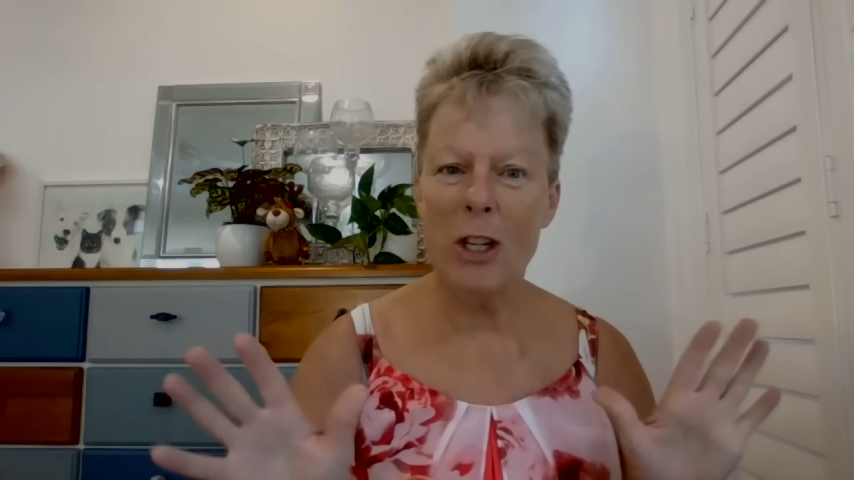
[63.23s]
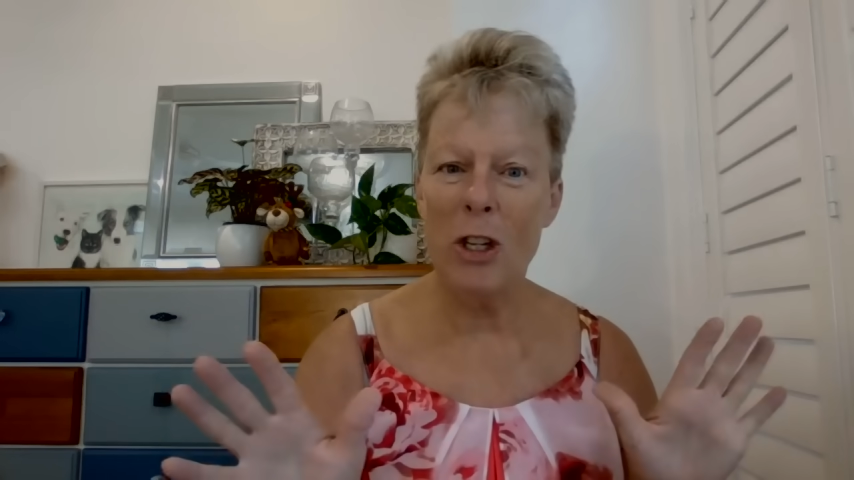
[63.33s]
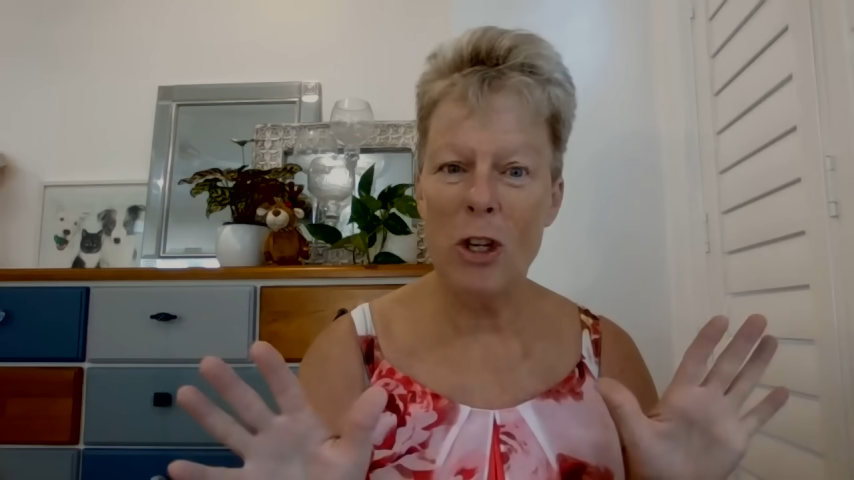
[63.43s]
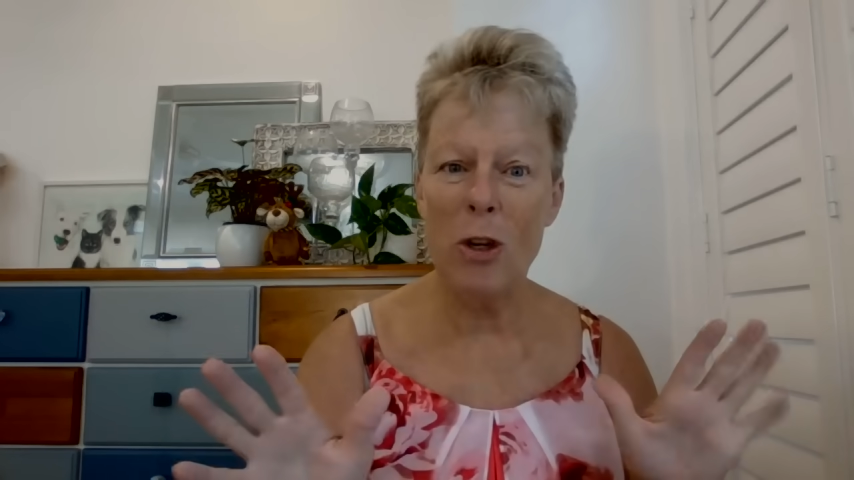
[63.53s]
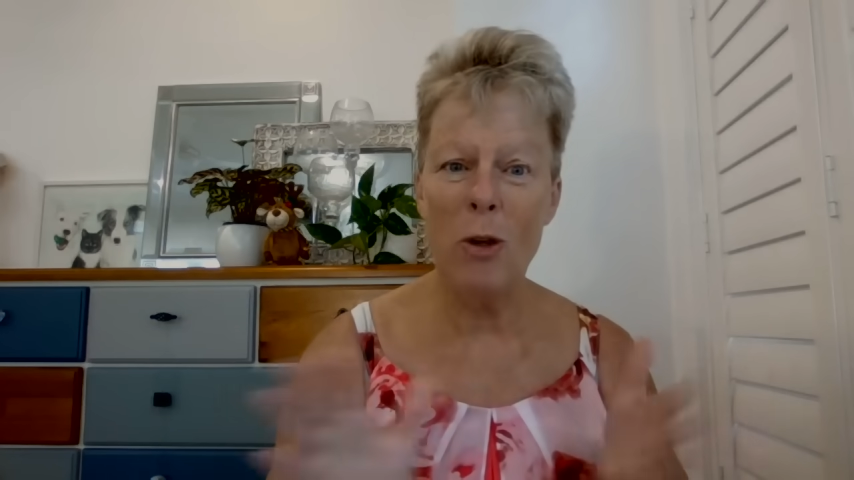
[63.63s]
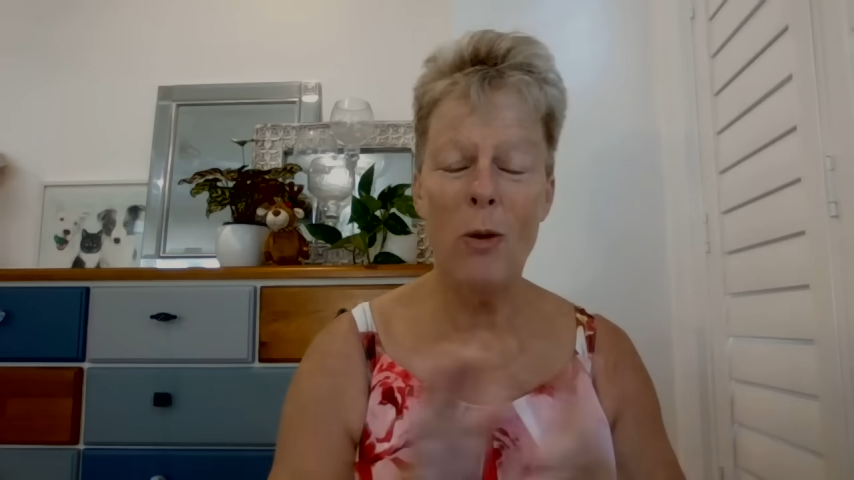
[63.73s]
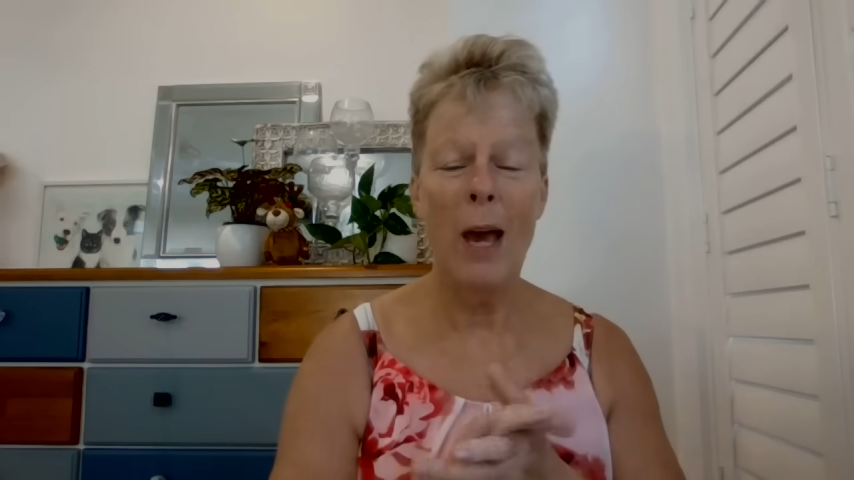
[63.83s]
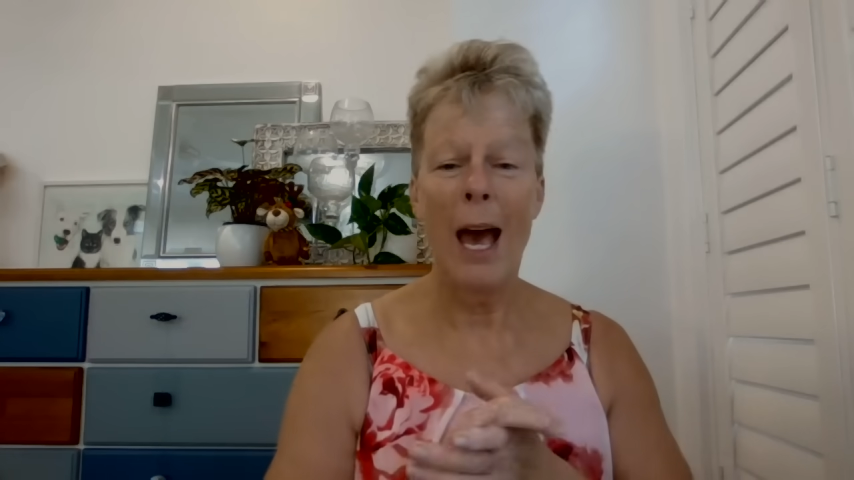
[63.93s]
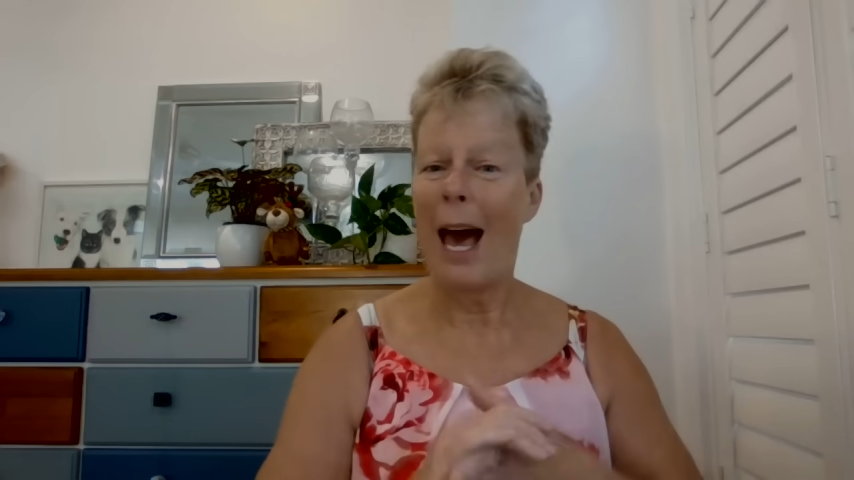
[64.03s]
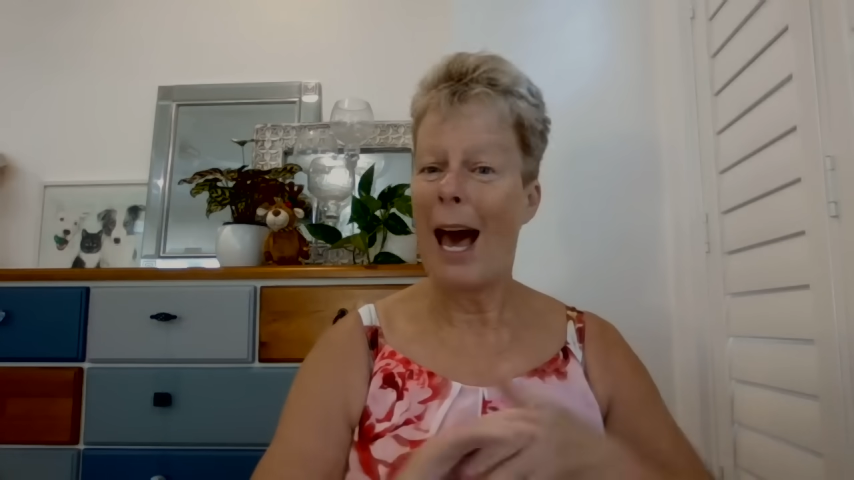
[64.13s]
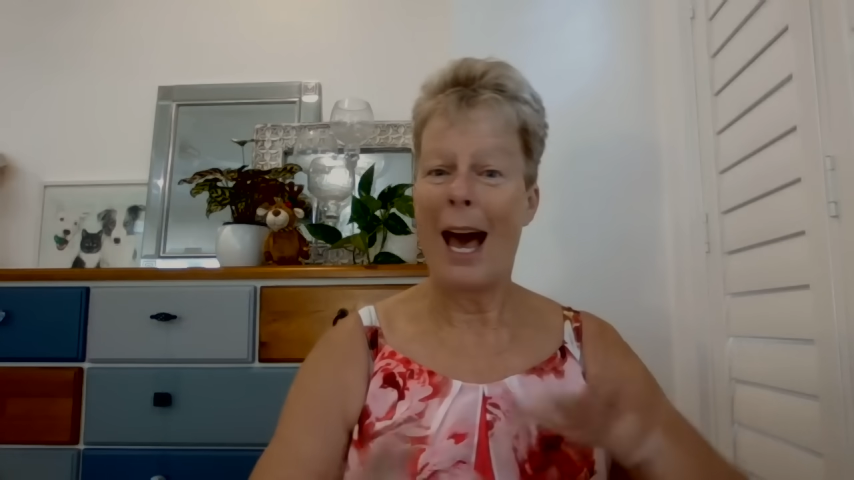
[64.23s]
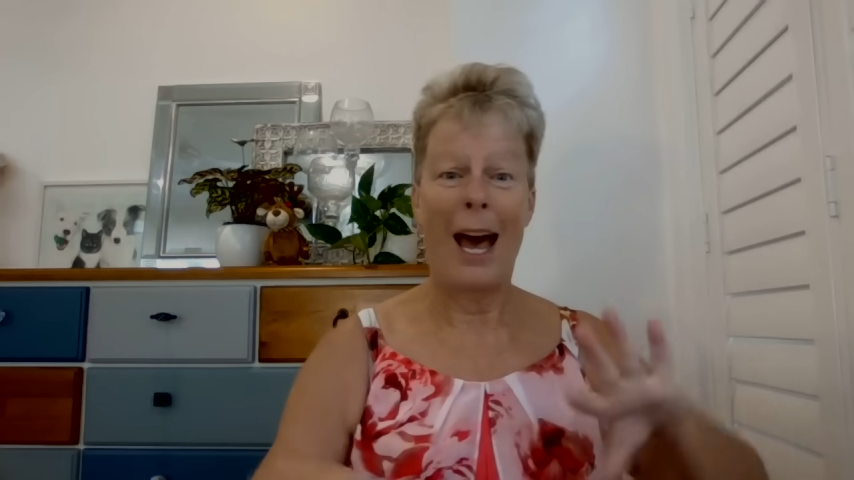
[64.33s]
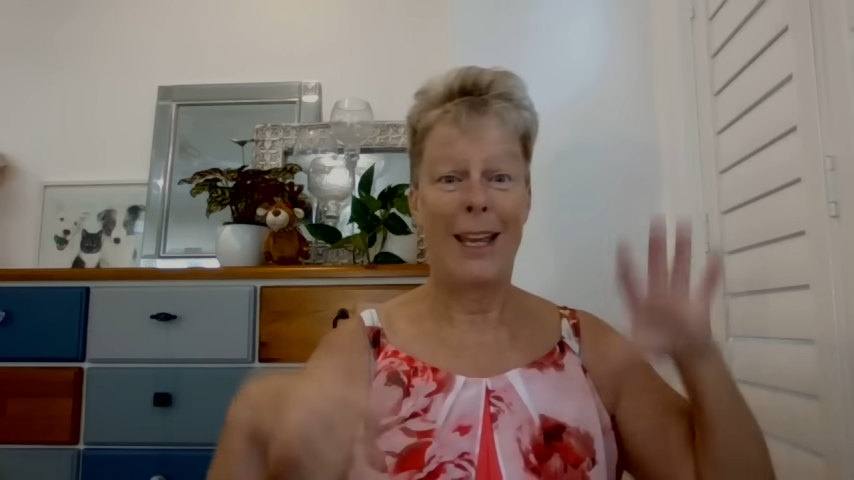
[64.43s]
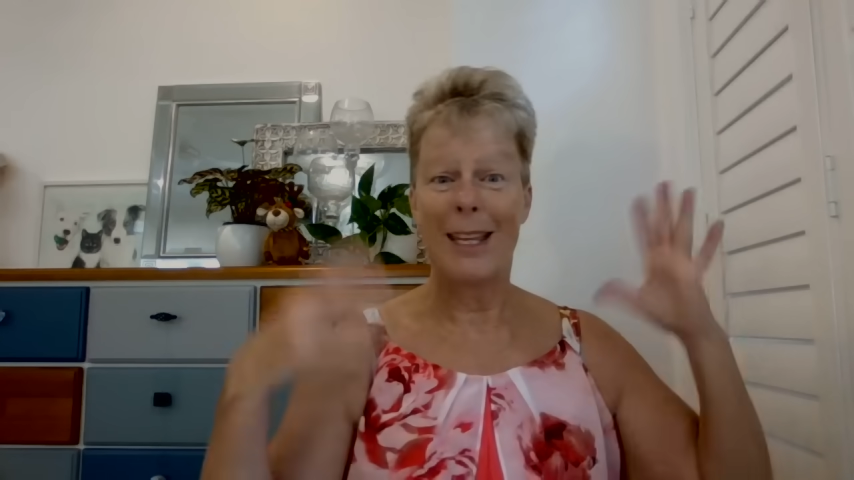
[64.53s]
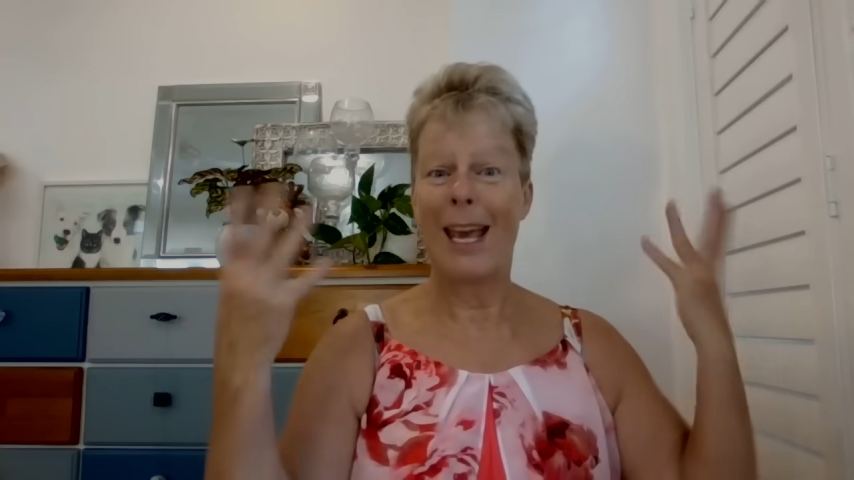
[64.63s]
are new,
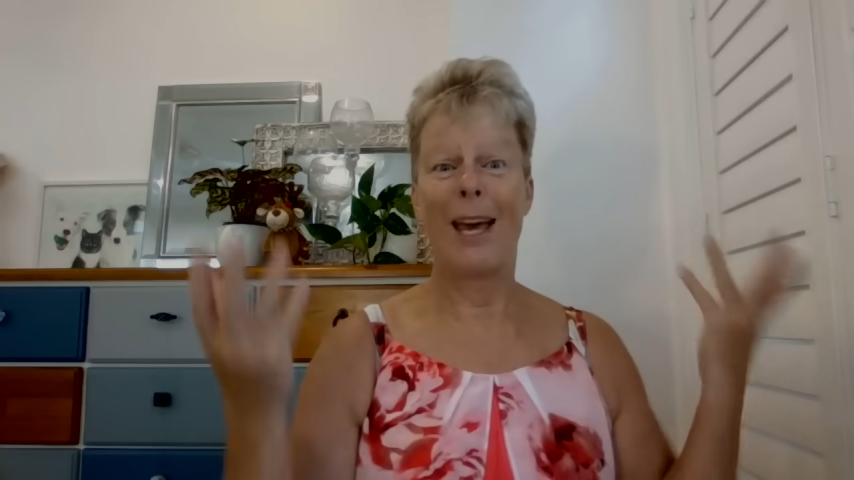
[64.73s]
uh,